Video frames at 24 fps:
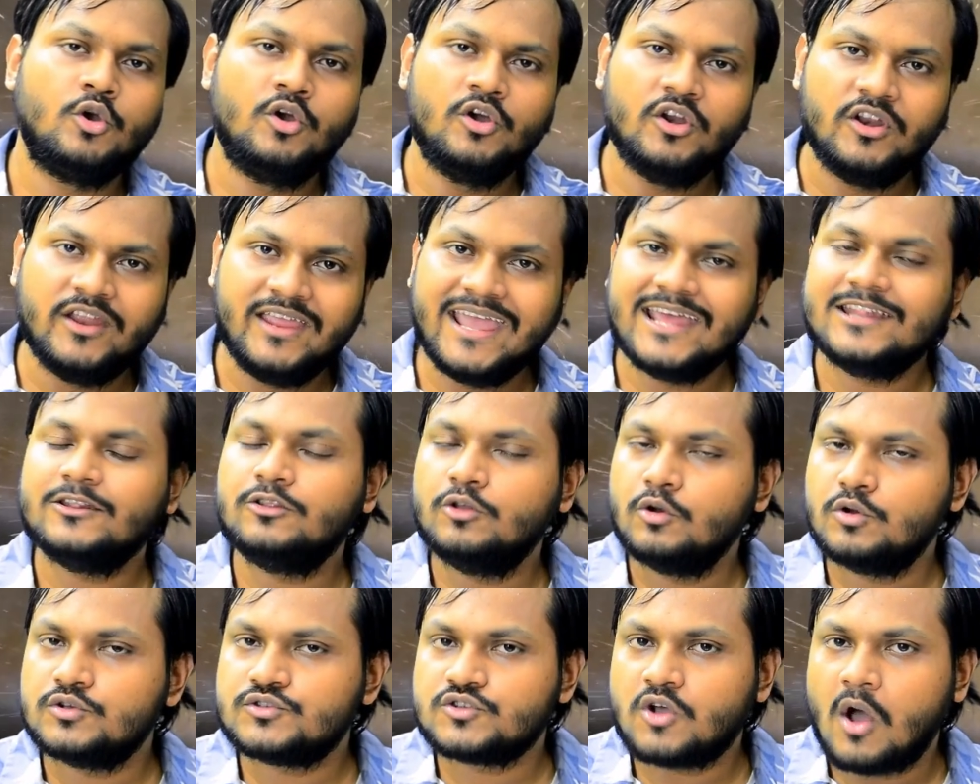create
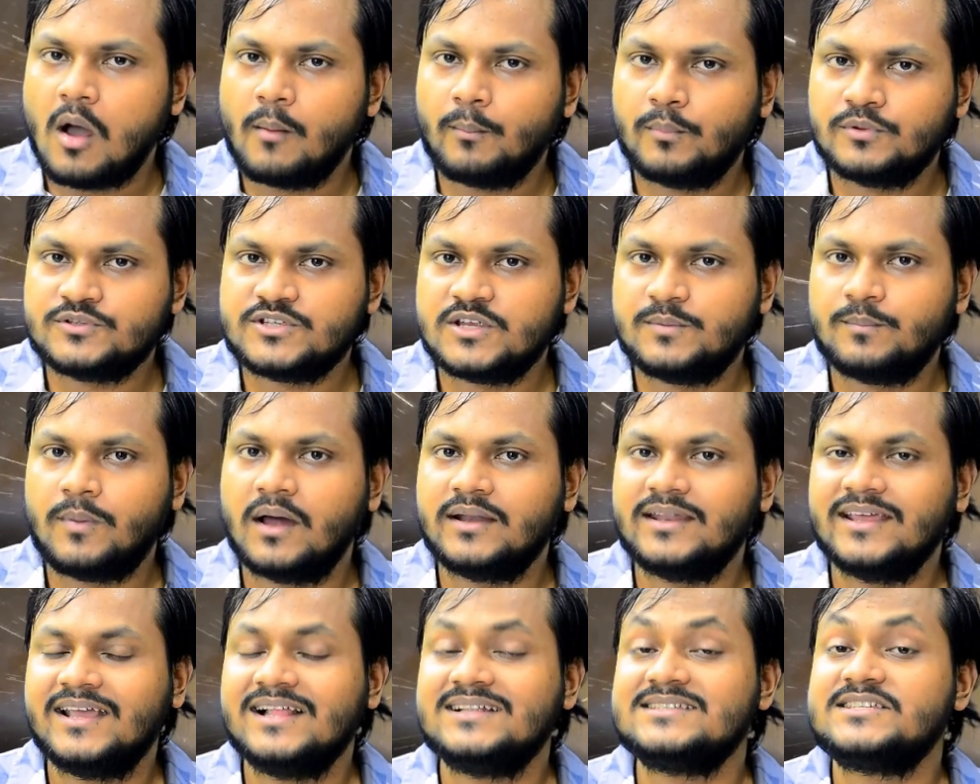those composite
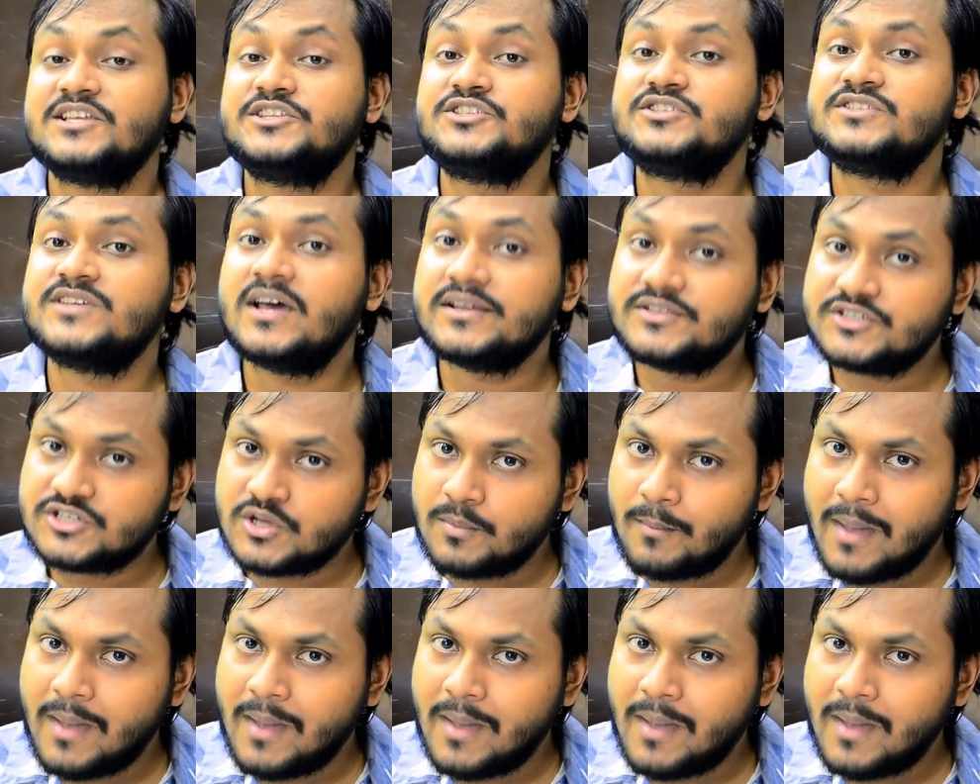particles in such a